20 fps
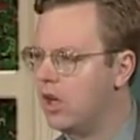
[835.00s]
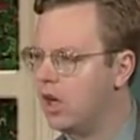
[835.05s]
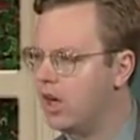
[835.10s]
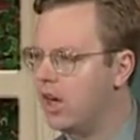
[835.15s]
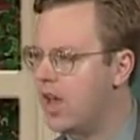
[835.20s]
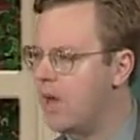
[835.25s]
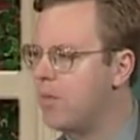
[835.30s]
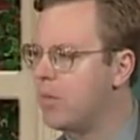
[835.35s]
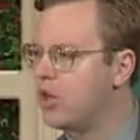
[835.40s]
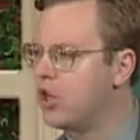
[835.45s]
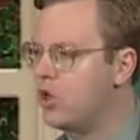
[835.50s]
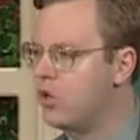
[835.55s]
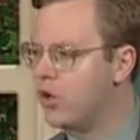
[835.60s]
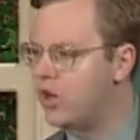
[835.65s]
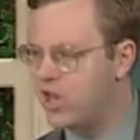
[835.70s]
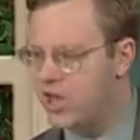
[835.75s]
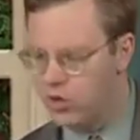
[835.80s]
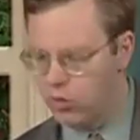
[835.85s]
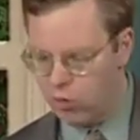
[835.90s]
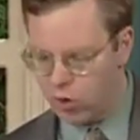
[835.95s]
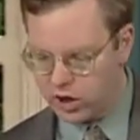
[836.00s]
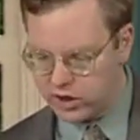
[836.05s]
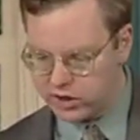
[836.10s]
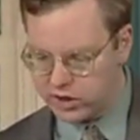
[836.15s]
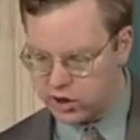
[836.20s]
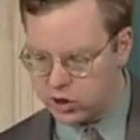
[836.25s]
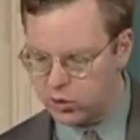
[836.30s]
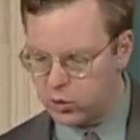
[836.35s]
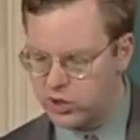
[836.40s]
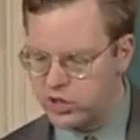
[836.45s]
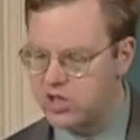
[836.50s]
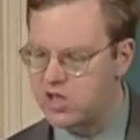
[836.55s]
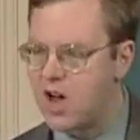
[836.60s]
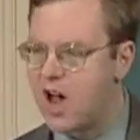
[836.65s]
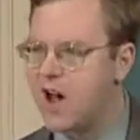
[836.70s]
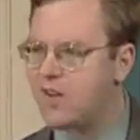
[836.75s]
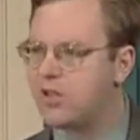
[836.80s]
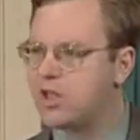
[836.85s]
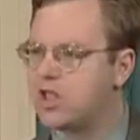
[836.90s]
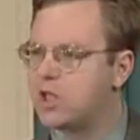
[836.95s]
ambiguity he worked into his
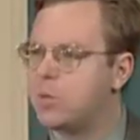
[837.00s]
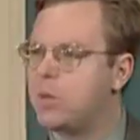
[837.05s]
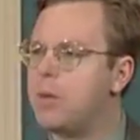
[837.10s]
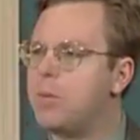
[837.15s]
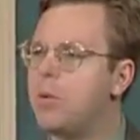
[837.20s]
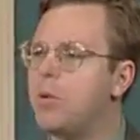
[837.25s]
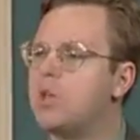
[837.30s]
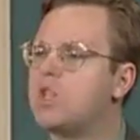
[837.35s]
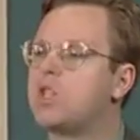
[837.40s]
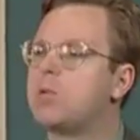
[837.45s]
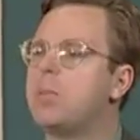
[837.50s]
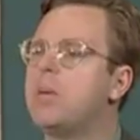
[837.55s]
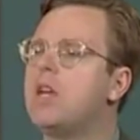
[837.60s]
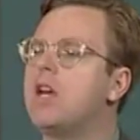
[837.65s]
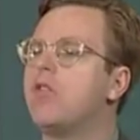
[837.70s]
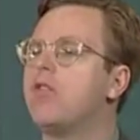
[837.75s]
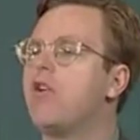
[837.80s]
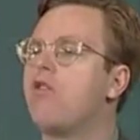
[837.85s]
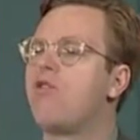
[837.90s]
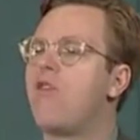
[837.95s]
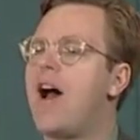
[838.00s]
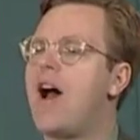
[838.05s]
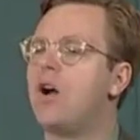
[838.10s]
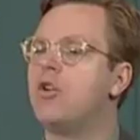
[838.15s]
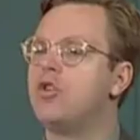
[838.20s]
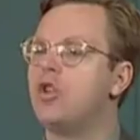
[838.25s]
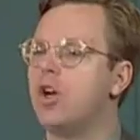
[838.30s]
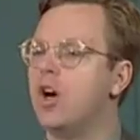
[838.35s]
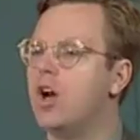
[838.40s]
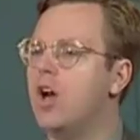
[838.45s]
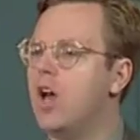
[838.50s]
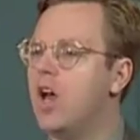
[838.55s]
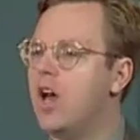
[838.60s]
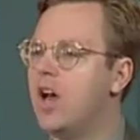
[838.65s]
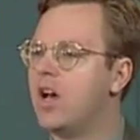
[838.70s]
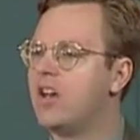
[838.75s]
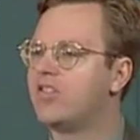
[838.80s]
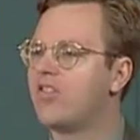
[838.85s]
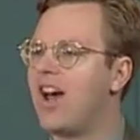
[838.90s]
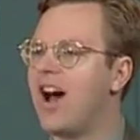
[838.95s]
novel, as people would speak of the founder
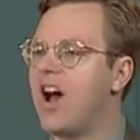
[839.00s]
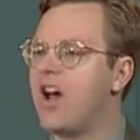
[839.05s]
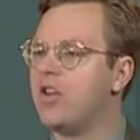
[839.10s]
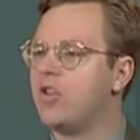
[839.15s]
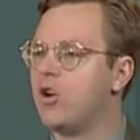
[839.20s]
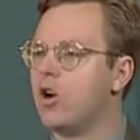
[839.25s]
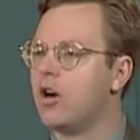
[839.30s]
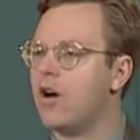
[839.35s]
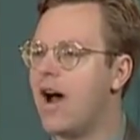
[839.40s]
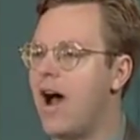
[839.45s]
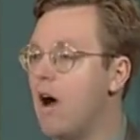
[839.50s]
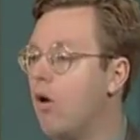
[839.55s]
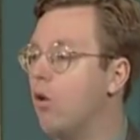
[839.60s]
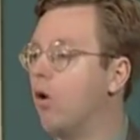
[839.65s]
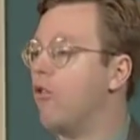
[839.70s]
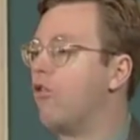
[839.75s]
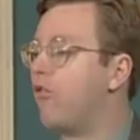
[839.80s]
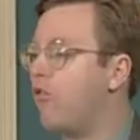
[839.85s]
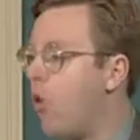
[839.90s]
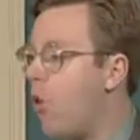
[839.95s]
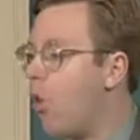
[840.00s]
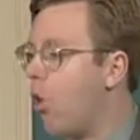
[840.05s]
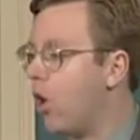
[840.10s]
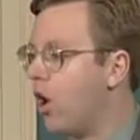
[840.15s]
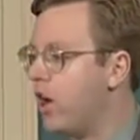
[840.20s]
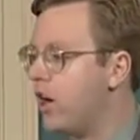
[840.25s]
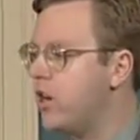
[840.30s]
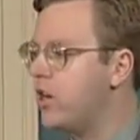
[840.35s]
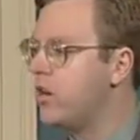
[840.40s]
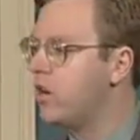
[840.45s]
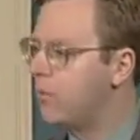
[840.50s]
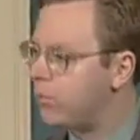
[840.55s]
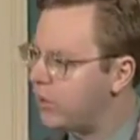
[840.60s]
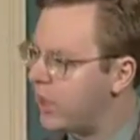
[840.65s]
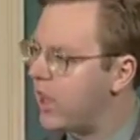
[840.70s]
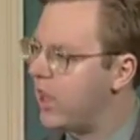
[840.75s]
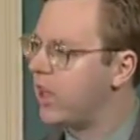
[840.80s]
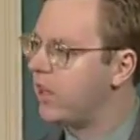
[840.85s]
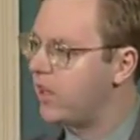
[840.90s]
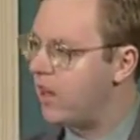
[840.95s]
as either our Ford, a
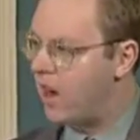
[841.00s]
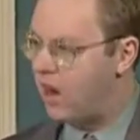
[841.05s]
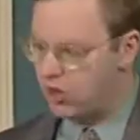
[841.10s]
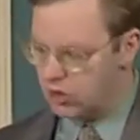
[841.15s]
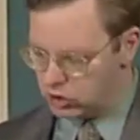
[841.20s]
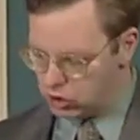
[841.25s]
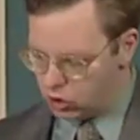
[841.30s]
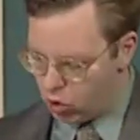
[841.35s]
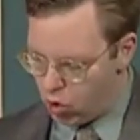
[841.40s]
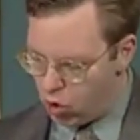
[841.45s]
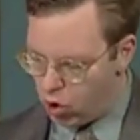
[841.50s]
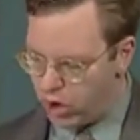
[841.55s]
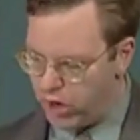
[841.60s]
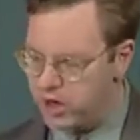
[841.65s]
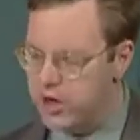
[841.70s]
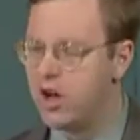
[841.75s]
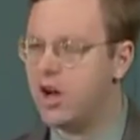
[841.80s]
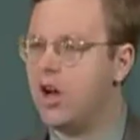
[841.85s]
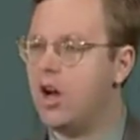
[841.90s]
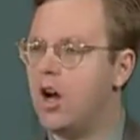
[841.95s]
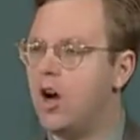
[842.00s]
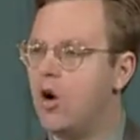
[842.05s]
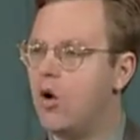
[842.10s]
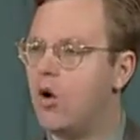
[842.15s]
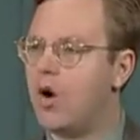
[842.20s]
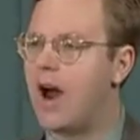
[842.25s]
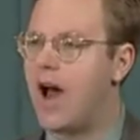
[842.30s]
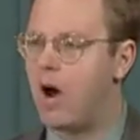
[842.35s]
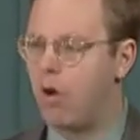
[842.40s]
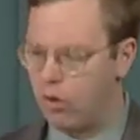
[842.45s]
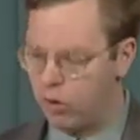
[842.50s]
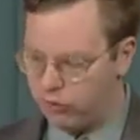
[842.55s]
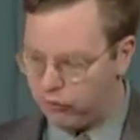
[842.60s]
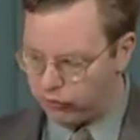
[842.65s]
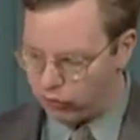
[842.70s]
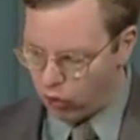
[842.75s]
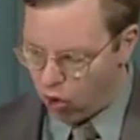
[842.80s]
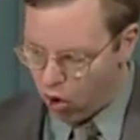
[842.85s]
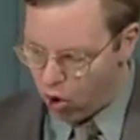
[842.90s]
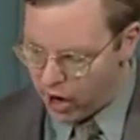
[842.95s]
play on our Lord, or our
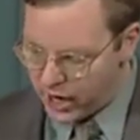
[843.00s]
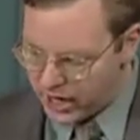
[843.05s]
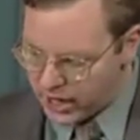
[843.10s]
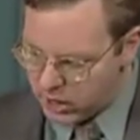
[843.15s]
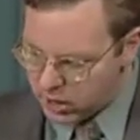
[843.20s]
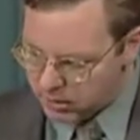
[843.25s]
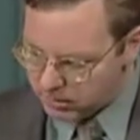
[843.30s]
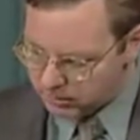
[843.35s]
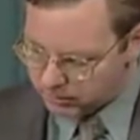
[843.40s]
Freud.